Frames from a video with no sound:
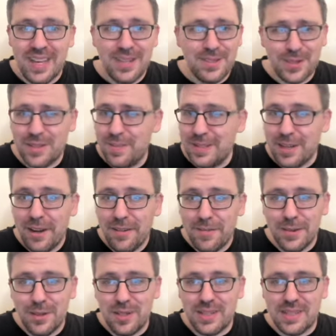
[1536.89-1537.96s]
So it's going to be tough for
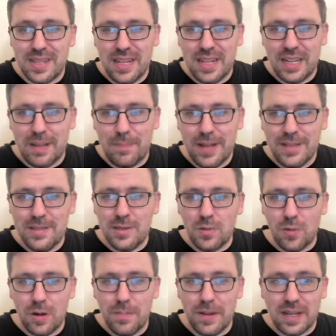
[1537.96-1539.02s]
the Jets to get a
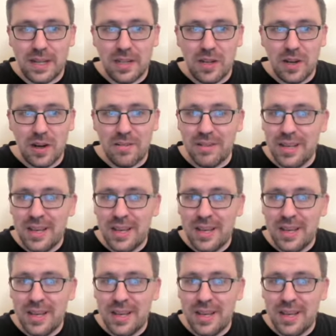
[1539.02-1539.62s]
compensatory pick in a year.